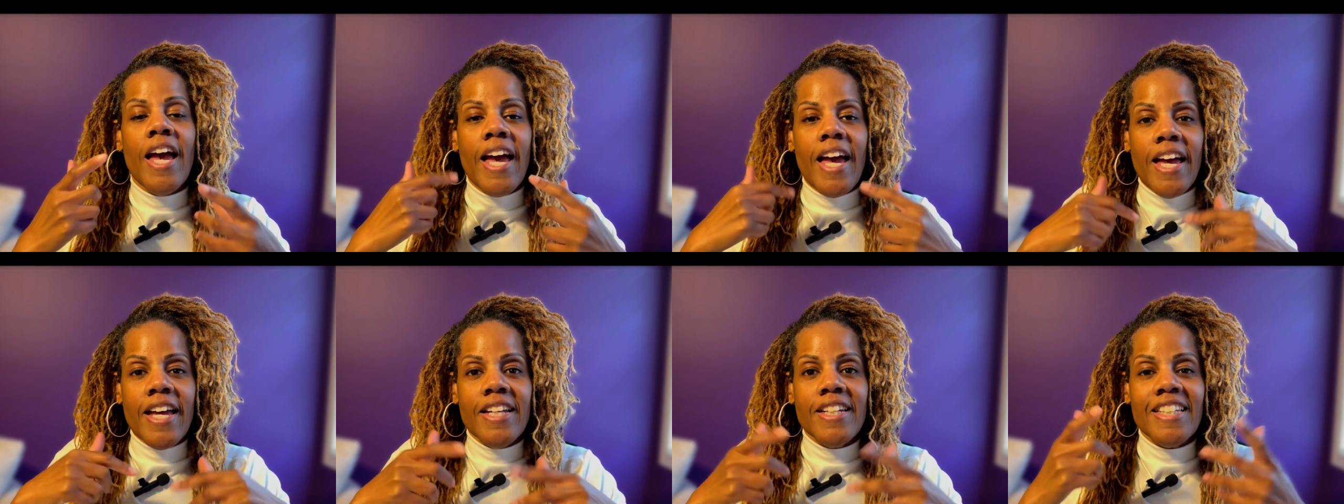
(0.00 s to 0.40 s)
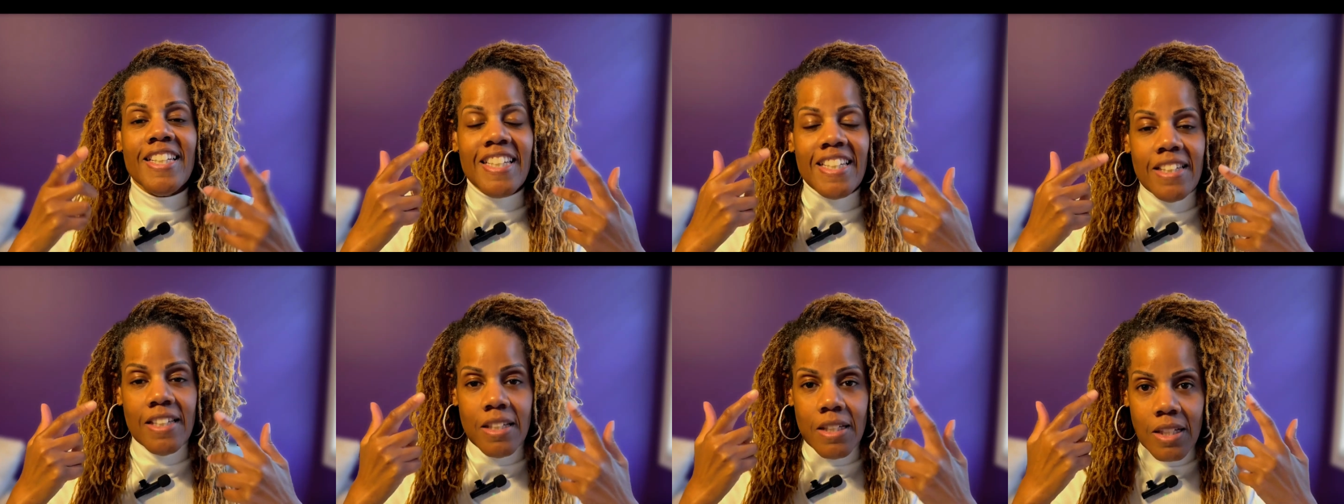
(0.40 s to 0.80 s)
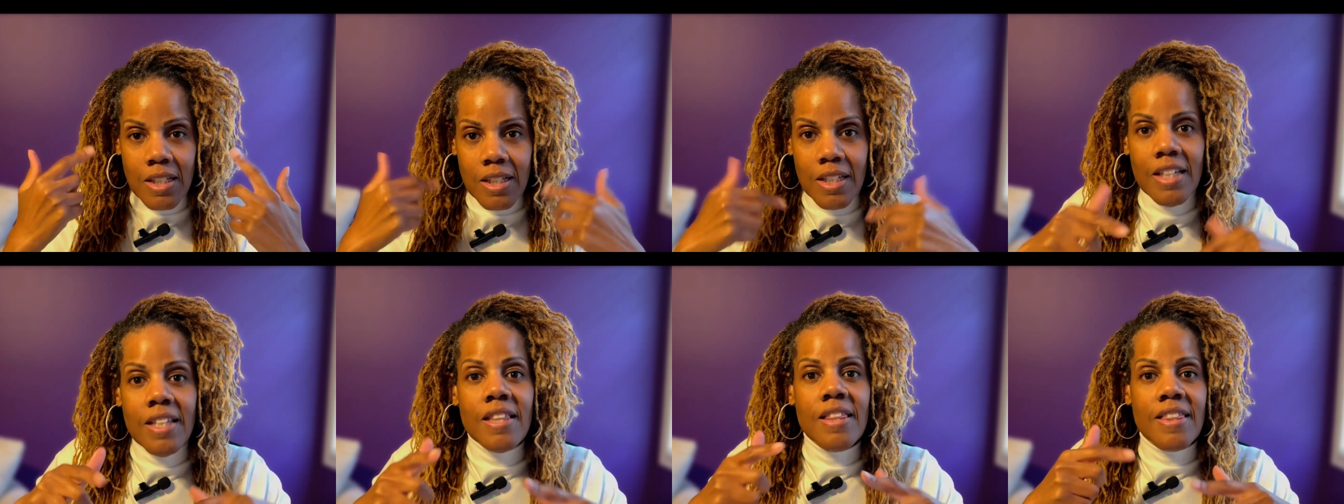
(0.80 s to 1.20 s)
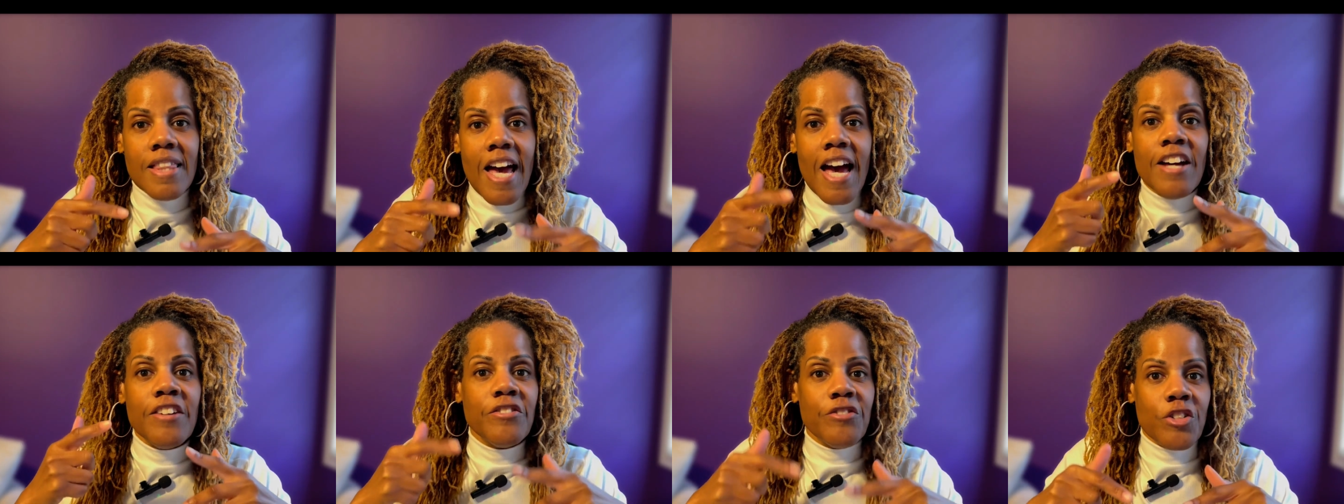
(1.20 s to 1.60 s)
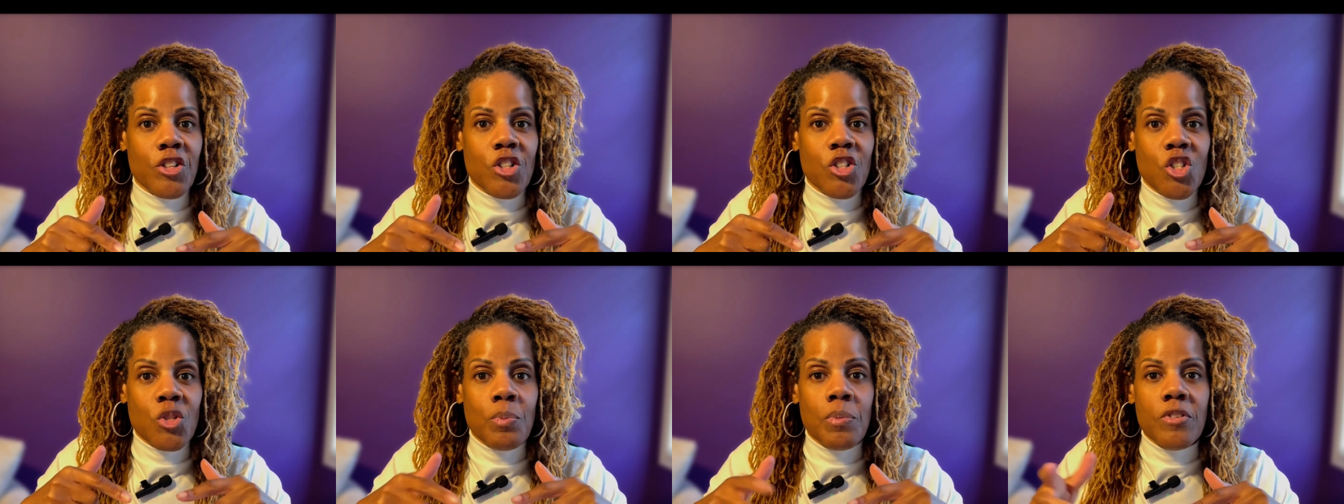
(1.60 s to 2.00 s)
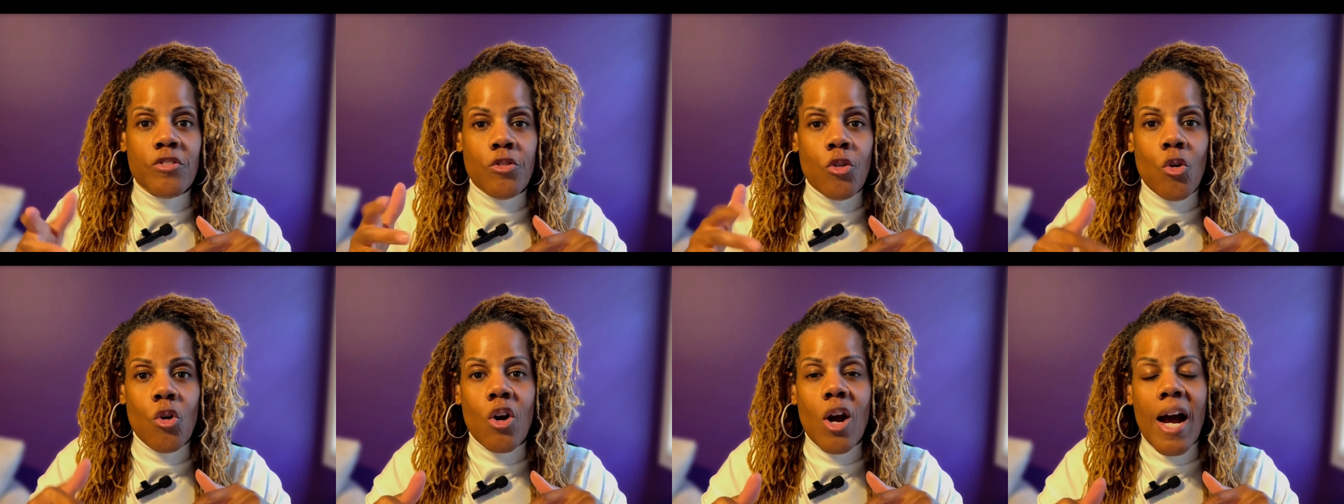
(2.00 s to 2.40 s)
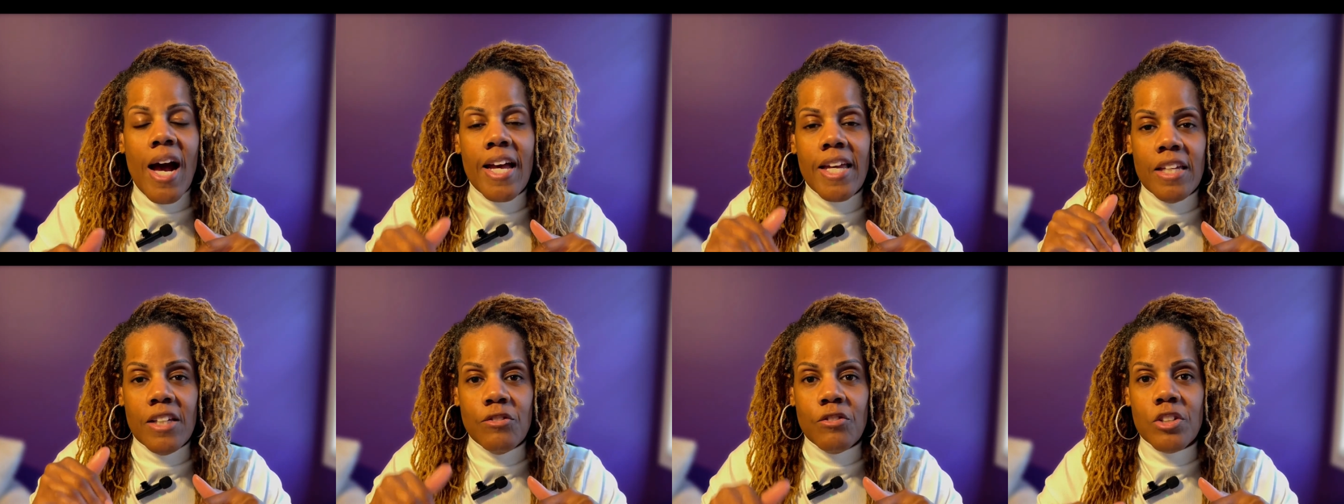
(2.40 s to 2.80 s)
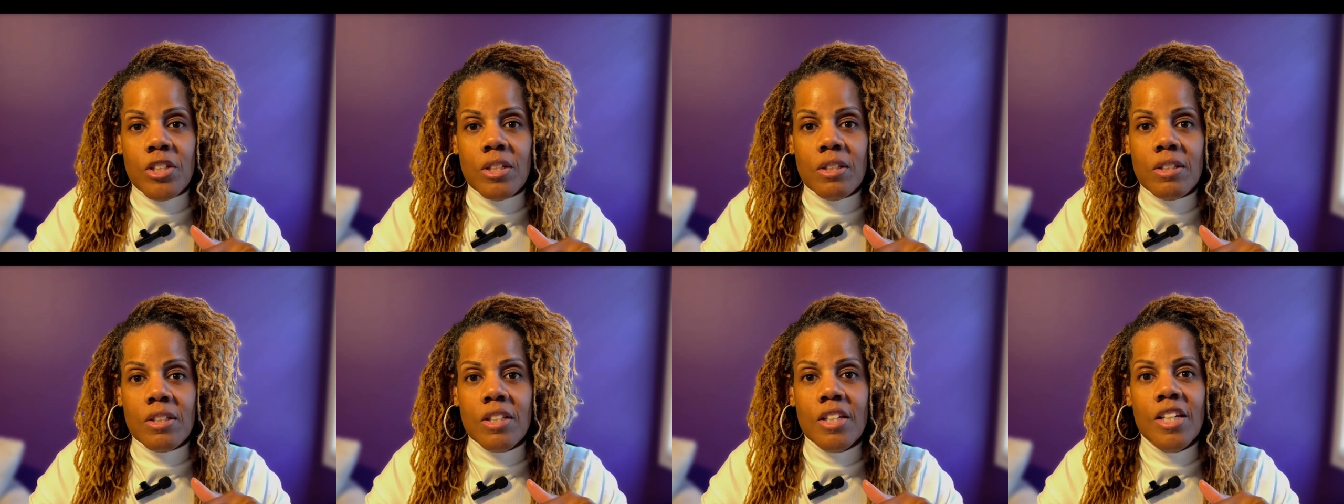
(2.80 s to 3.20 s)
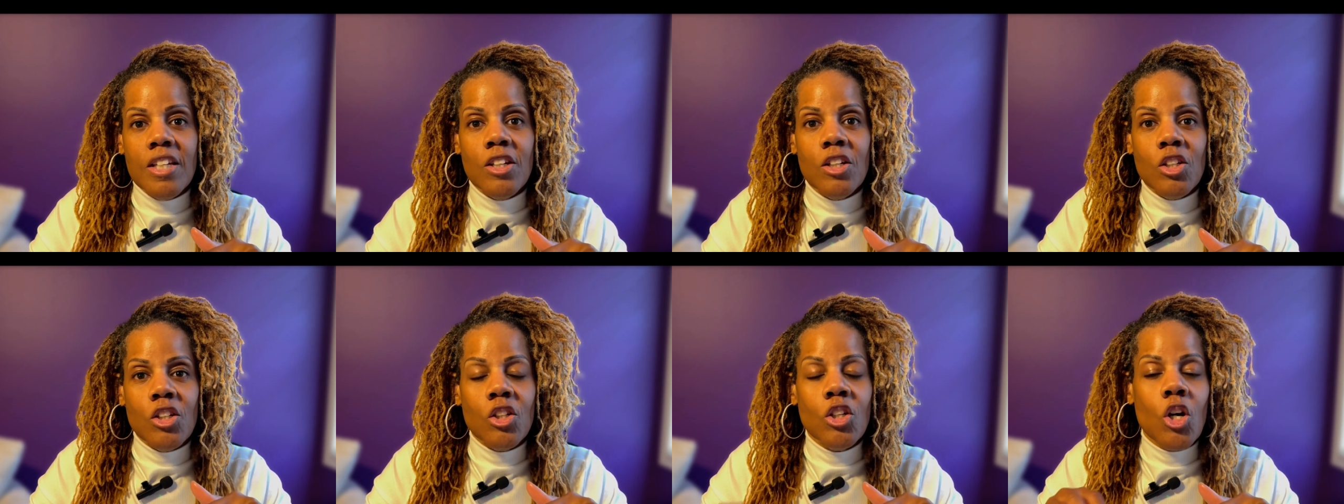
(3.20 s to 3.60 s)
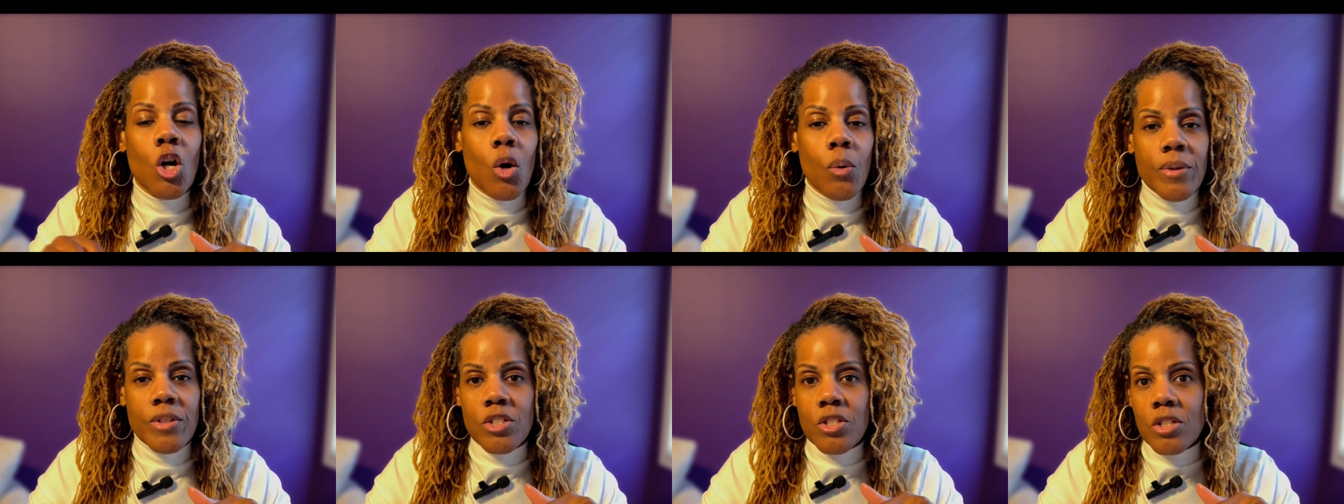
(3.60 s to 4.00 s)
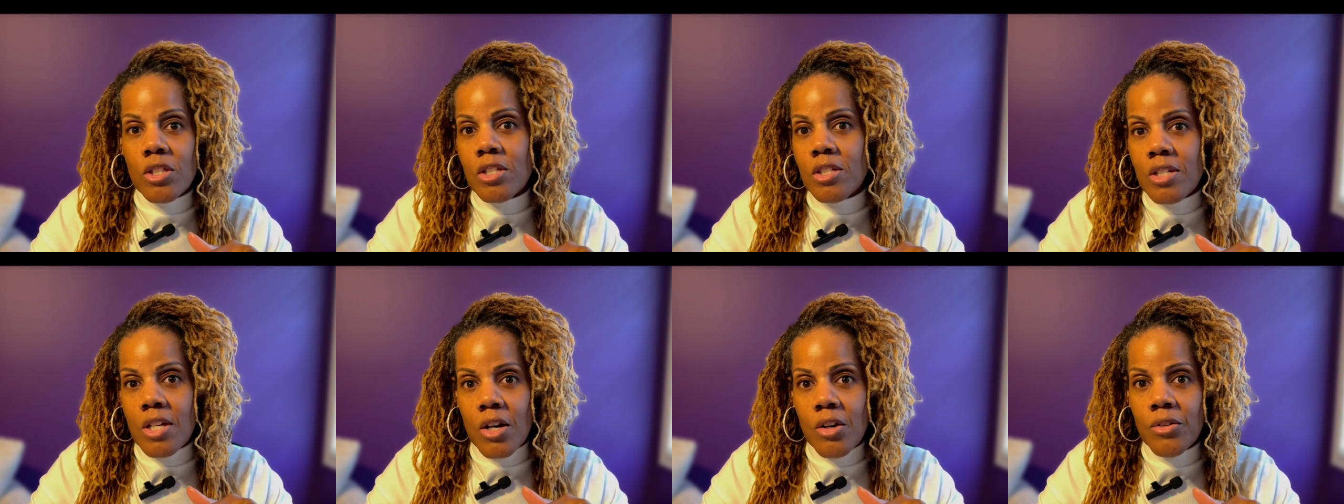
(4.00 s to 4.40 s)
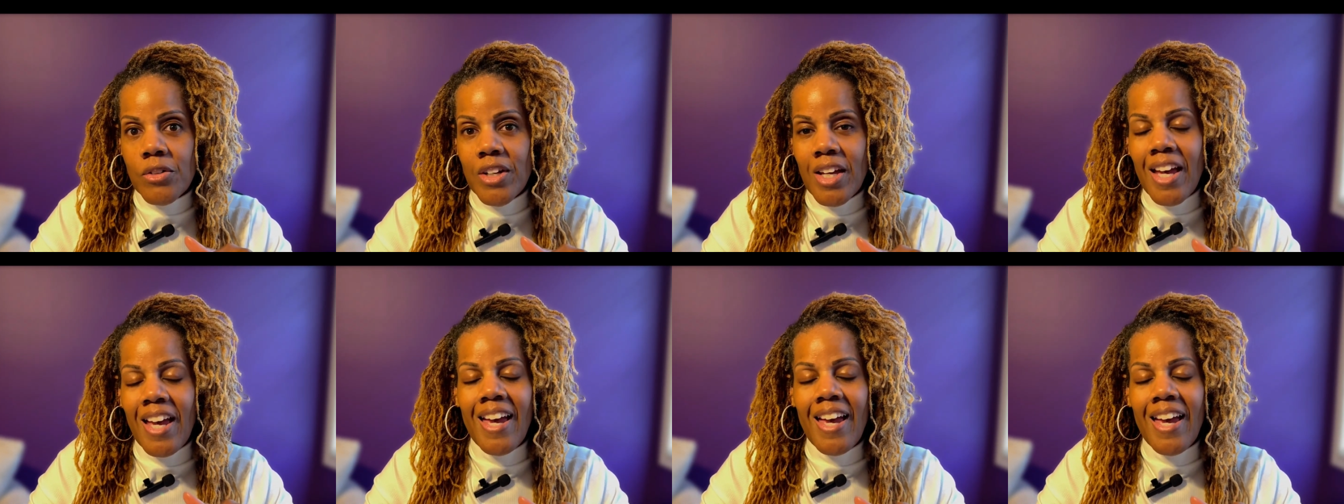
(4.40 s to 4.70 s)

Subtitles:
and eat that first before I even go into the dough.